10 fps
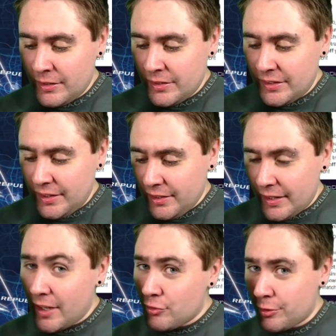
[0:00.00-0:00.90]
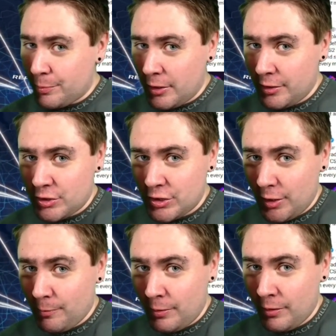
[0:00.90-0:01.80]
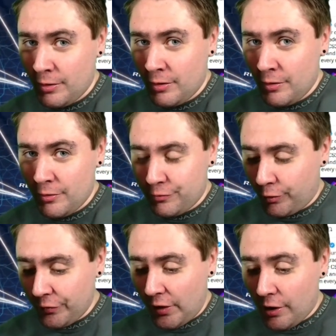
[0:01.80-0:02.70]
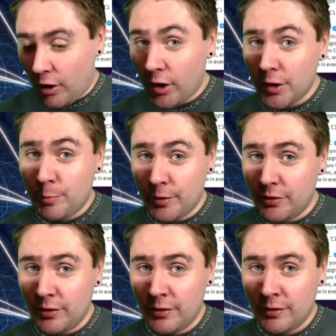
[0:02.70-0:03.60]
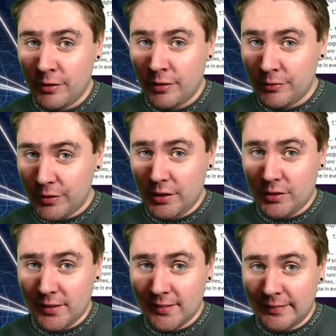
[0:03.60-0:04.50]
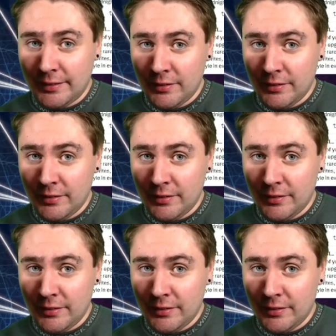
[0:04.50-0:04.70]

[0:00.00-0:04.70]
the Anduril partnership for the hybrid V TOLs,